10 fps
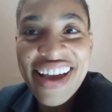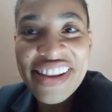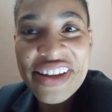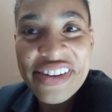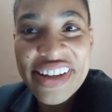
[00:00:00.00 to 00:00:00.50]

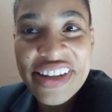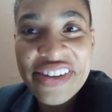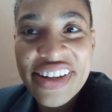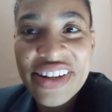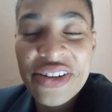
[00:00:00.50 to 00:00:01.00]

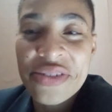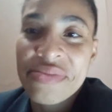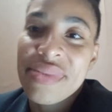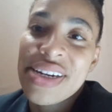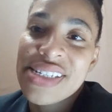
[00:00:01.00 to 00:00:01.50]
Hello.
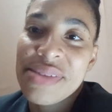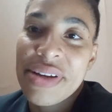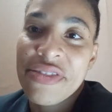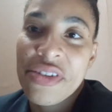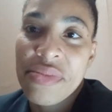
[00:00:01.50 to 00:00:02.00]
Marcy
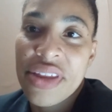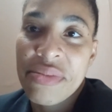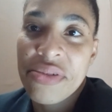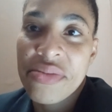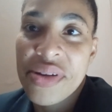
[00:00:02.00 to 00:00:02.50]
Ben from
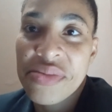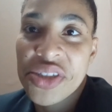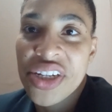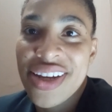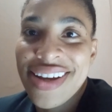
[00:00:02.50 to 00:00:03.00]
Think Premium
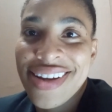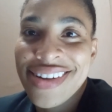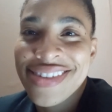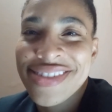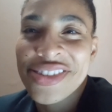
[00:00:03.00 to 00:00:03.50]
JA,
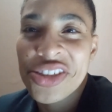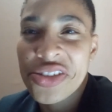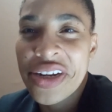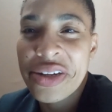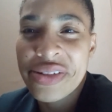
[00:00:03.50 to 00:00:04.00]

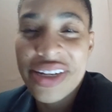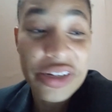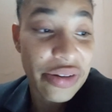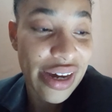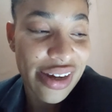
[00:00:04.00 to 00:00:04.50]
trying out a
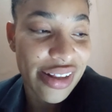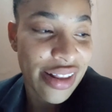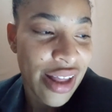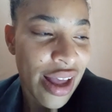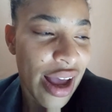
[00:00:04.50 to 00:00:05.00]
new angle.
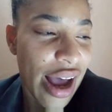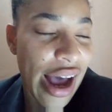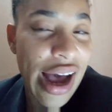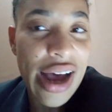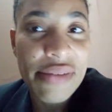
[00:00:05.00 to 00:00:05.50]

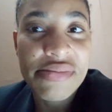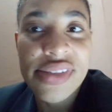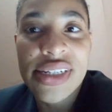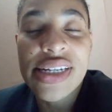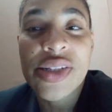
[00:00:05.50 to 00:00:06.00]

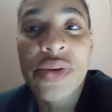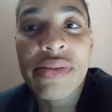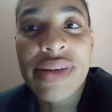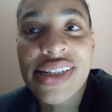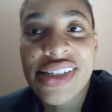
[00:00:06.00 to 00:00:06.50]
Today's quick
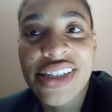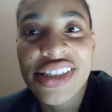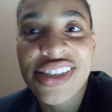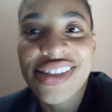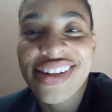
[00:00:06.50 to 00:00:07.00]

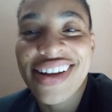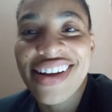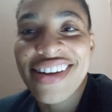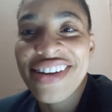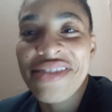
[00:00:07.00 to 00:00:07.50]
message
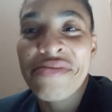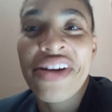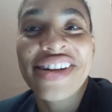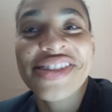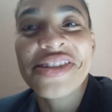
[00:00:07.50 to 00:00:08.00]

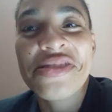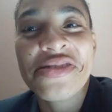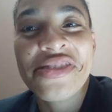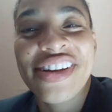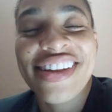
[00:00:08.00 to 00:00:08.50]
brought to
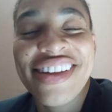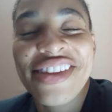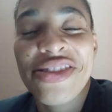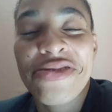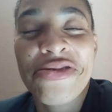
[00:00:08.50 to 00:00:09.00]
you
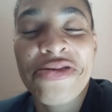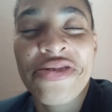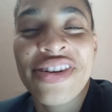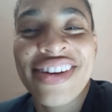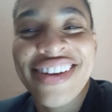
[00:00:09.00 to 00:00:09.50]

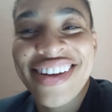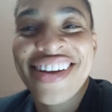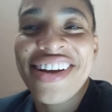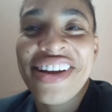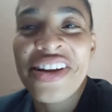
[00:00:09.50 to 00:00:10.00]
through,
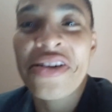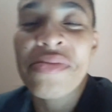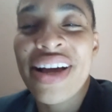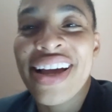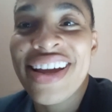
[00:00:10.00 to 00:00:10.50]

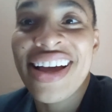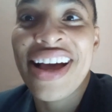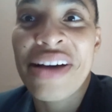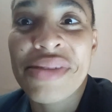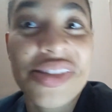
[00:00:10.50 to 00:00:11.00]
my
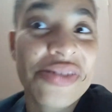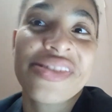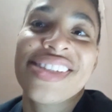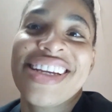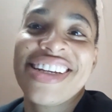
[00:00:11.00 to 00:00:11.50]

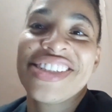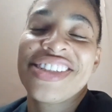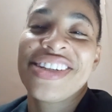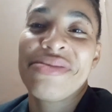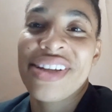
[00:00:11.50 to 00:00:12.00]

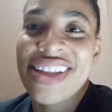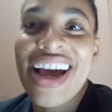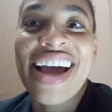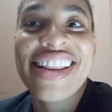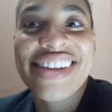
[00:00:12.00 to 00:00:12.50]
association with
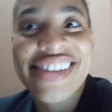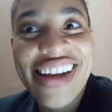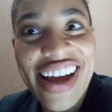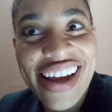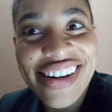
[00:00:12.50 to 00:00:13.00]

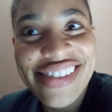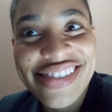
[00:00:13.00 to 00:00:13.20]
IslandNet.